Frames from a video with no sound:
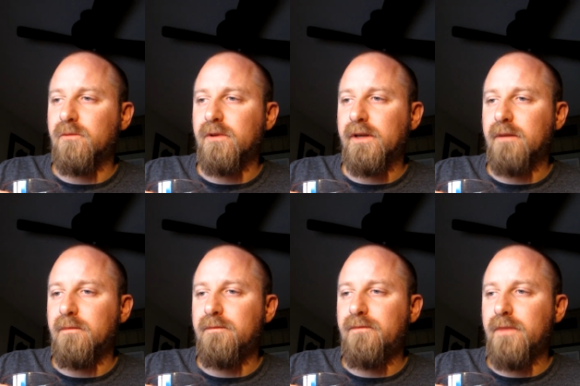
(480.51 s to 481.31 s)
more like a
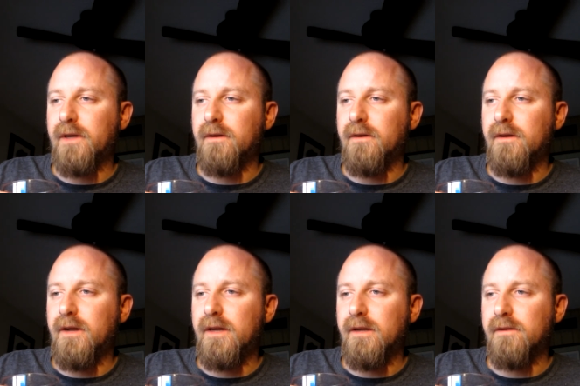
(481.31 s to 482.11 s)
like a
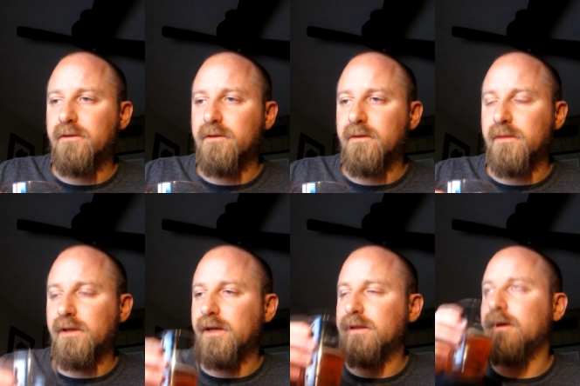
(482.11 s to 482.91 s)
nuttiness or something
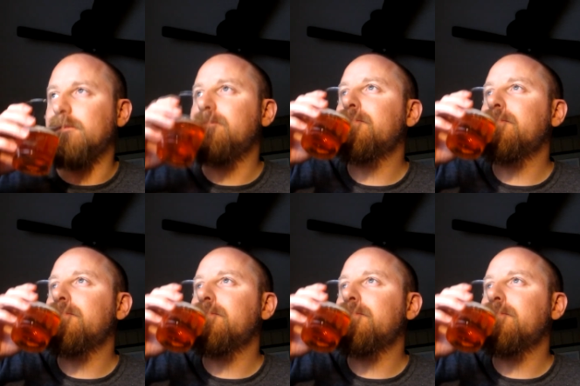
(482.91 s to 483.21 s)
like that.